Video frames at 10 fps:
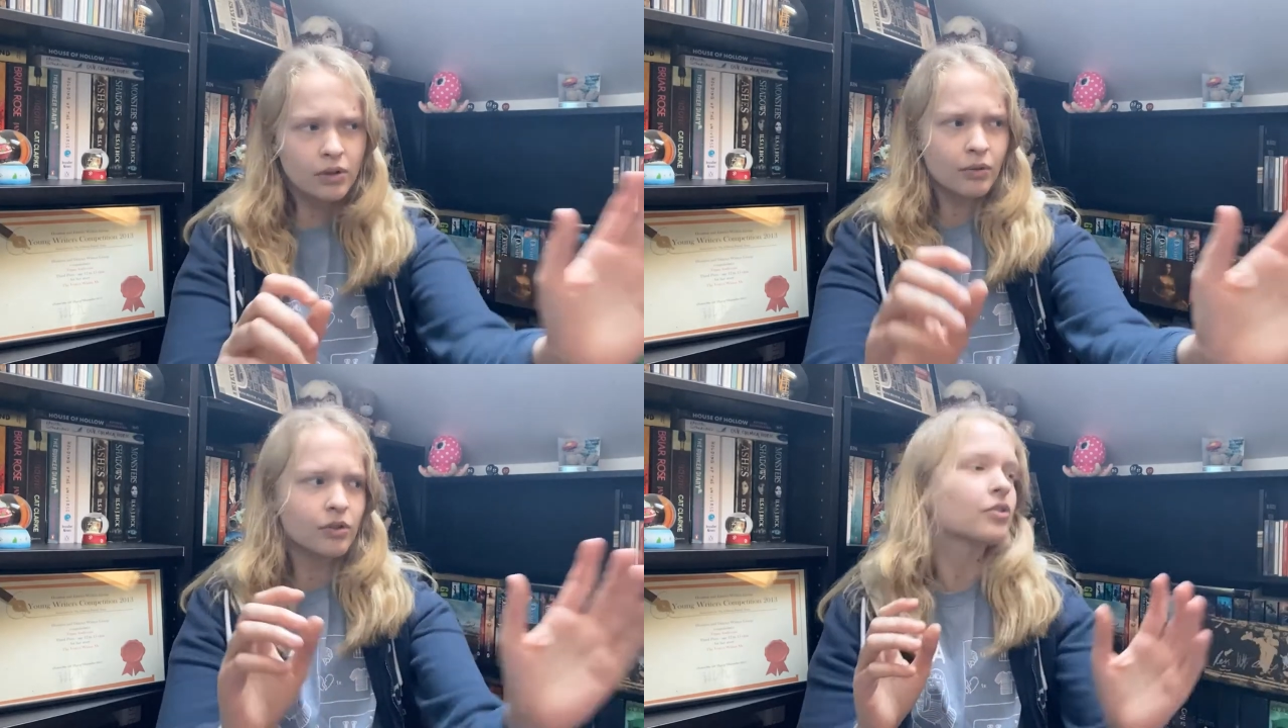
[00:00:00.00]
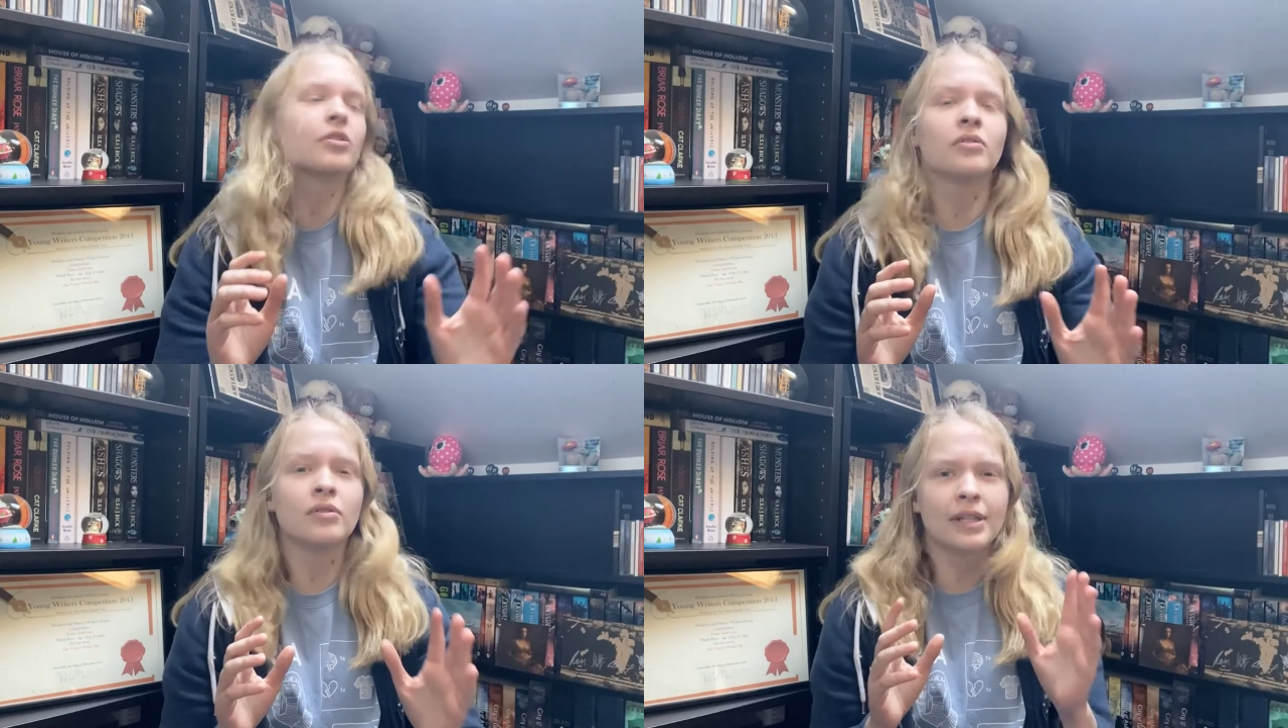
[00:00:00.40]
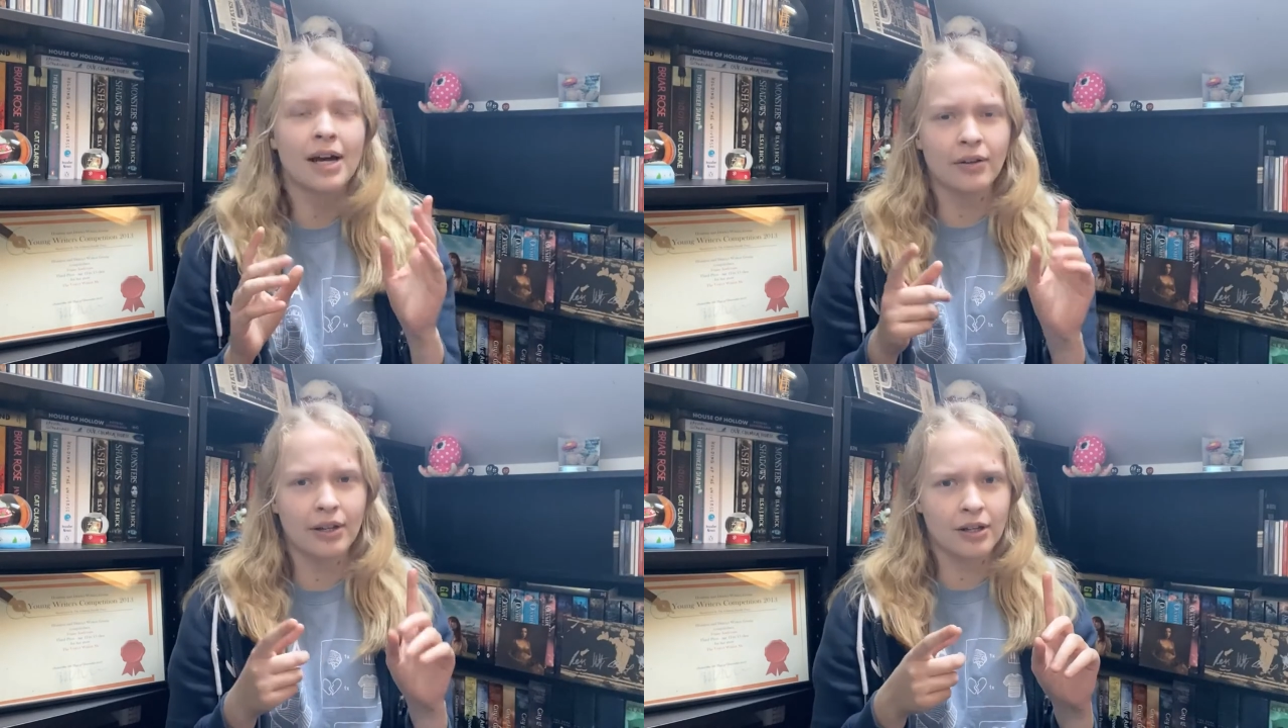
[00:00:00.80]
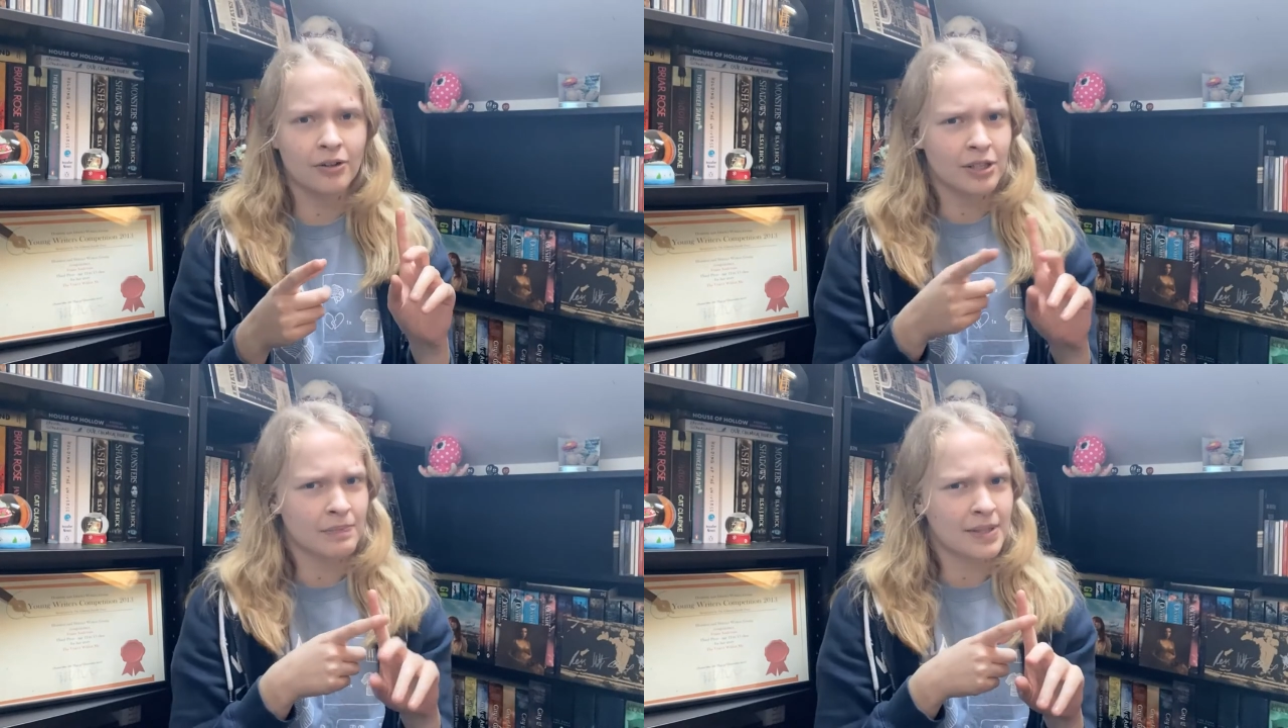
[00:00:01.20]
really wanted to, now that
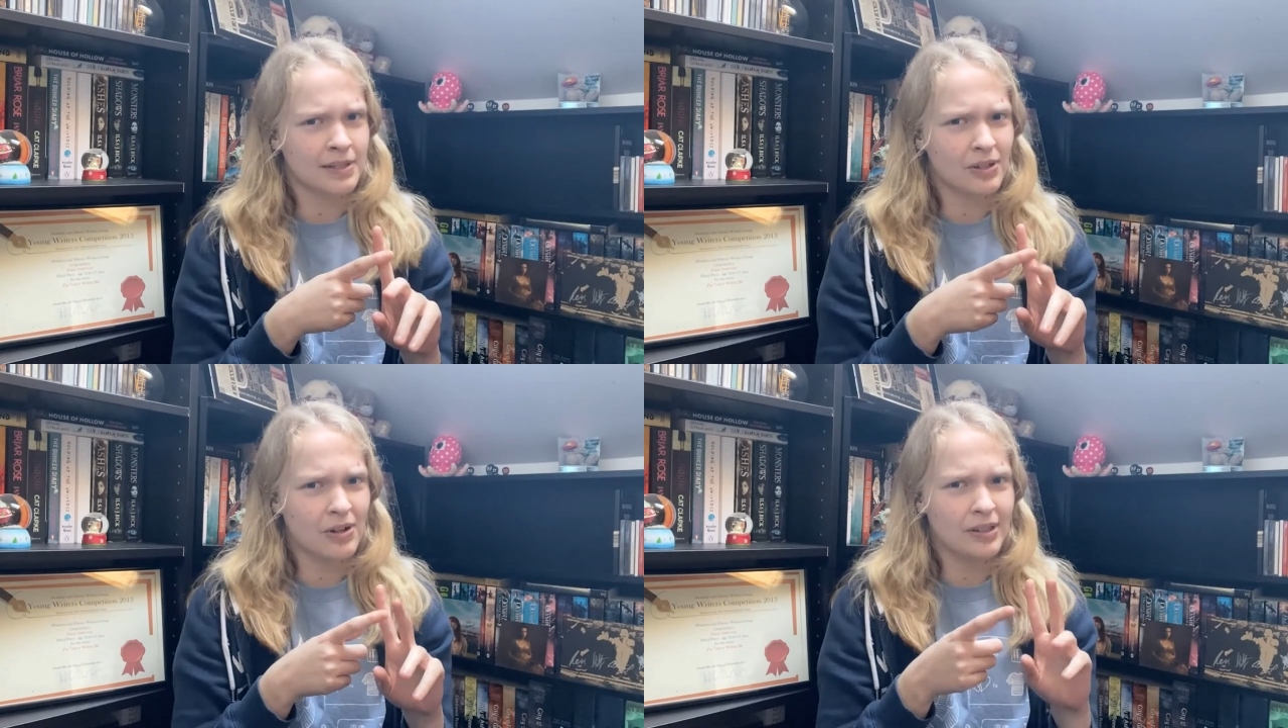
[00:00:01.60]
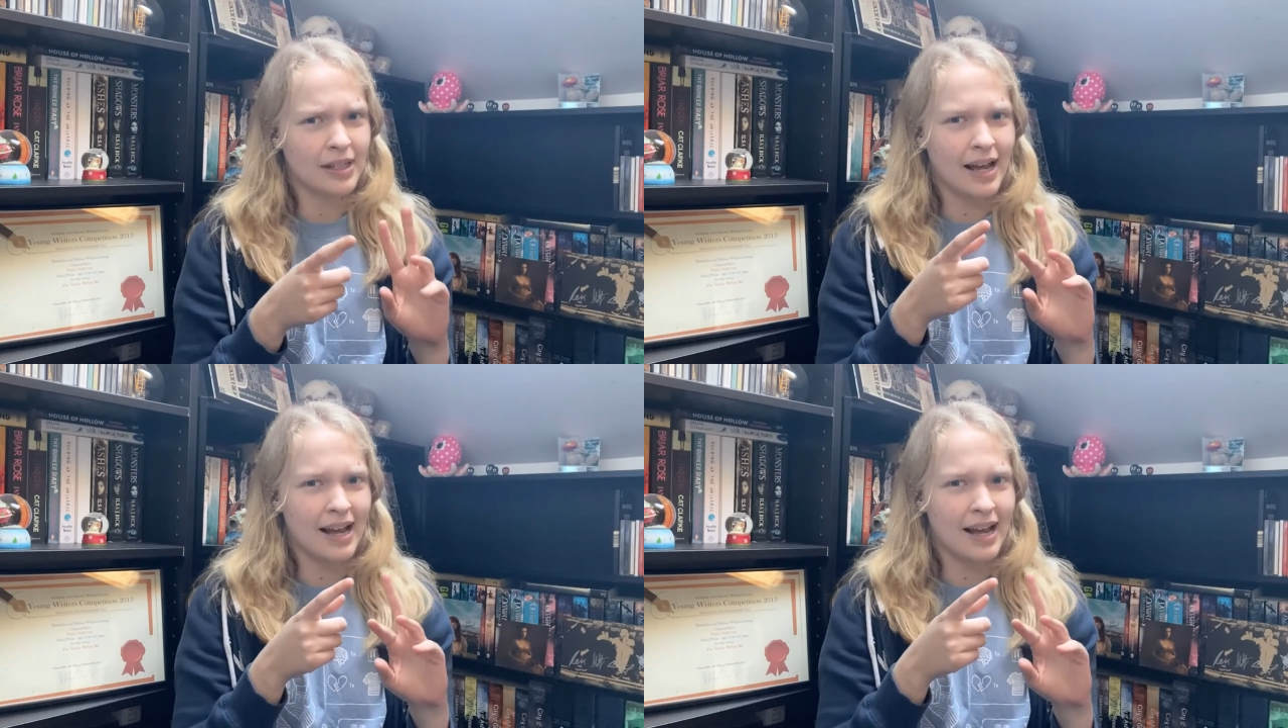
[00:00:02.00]
Christmas has gone